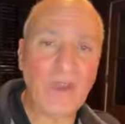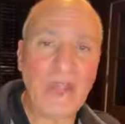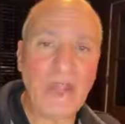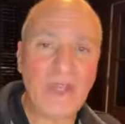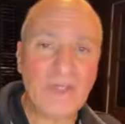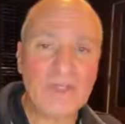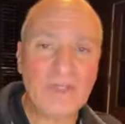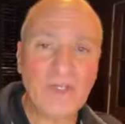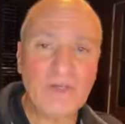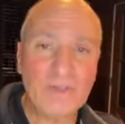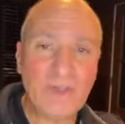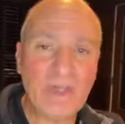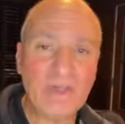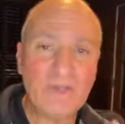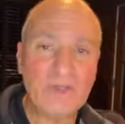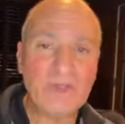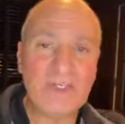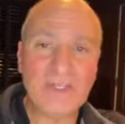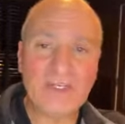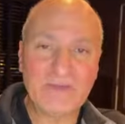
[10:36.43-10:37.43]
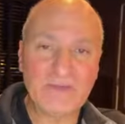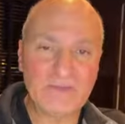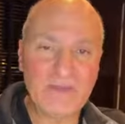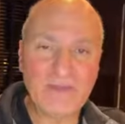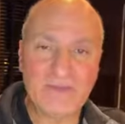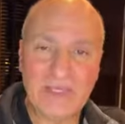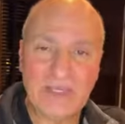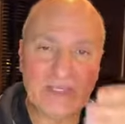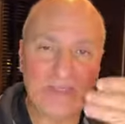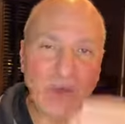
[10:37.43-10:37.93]
I share my mistakes with
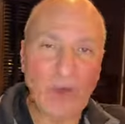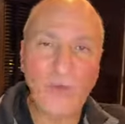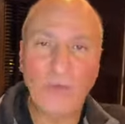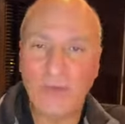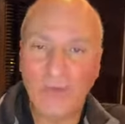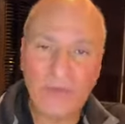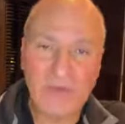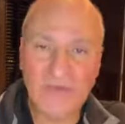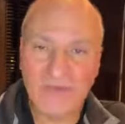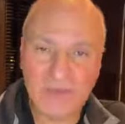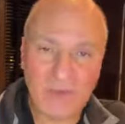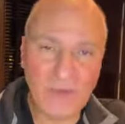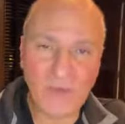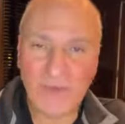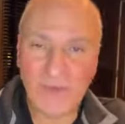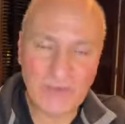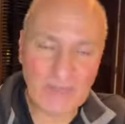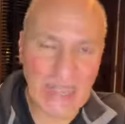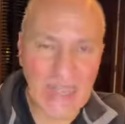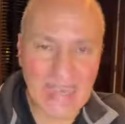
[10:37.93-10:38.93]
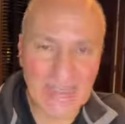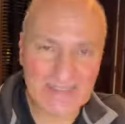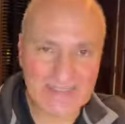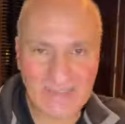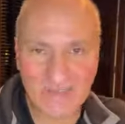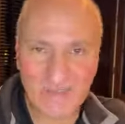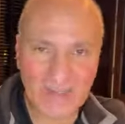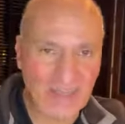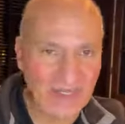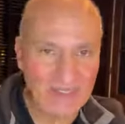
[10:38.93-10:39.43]
you and say, don't do this, don't do that, because
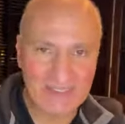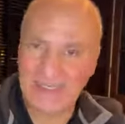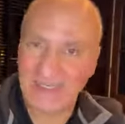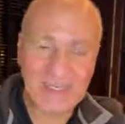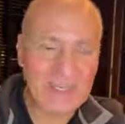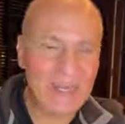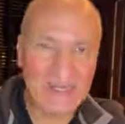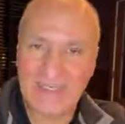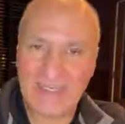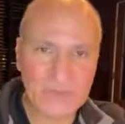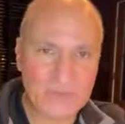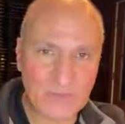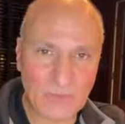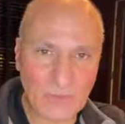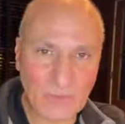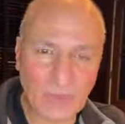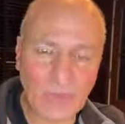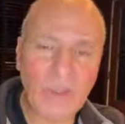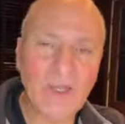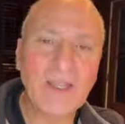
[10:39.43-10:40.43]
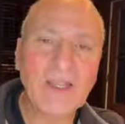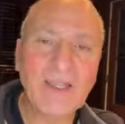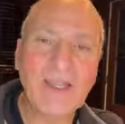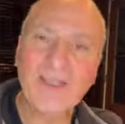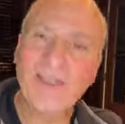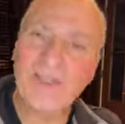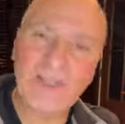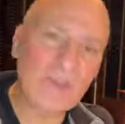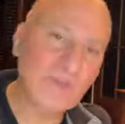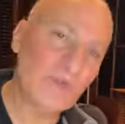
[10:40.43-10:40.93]
I've done it and it doesn't work.
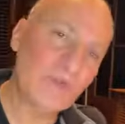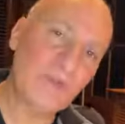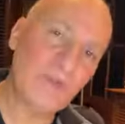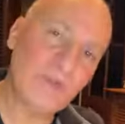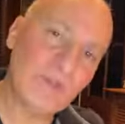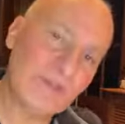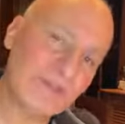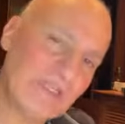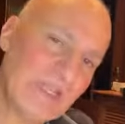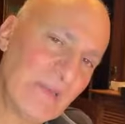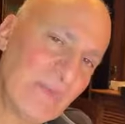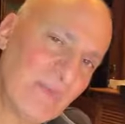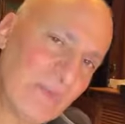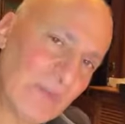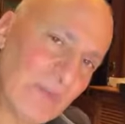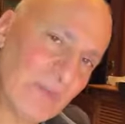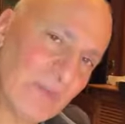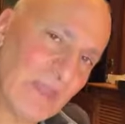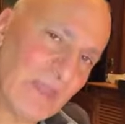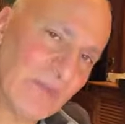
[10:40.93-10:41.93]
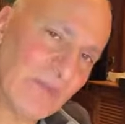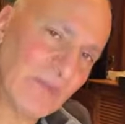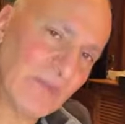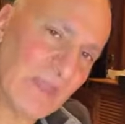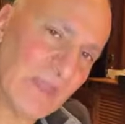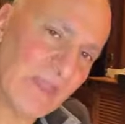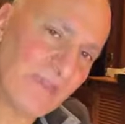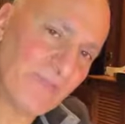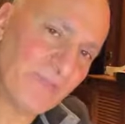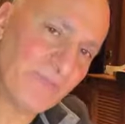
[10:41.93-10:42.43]
They were doing the same thing with us. So
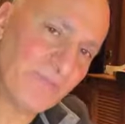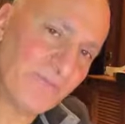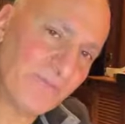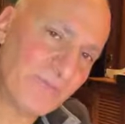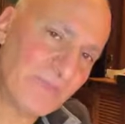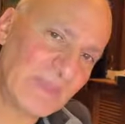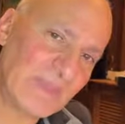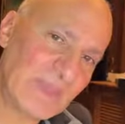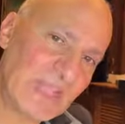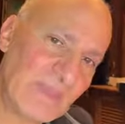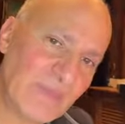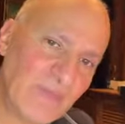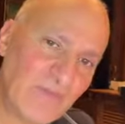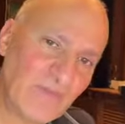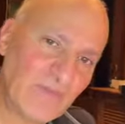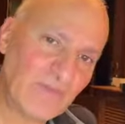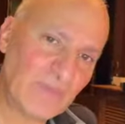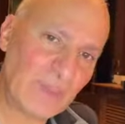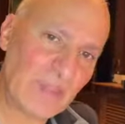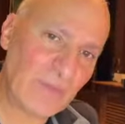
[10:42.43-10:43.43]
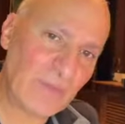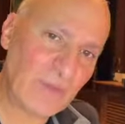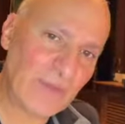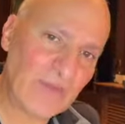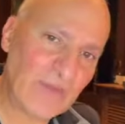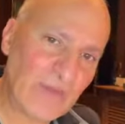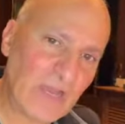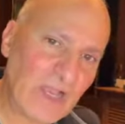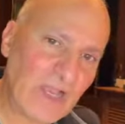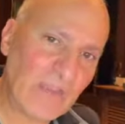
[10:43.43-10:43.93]
that's the first thing I
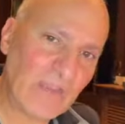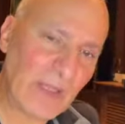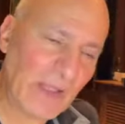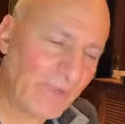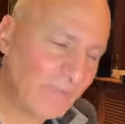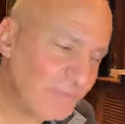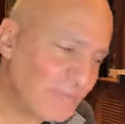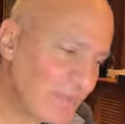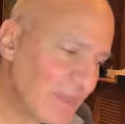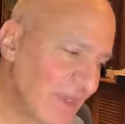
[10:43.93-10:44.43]
wanted to talk about.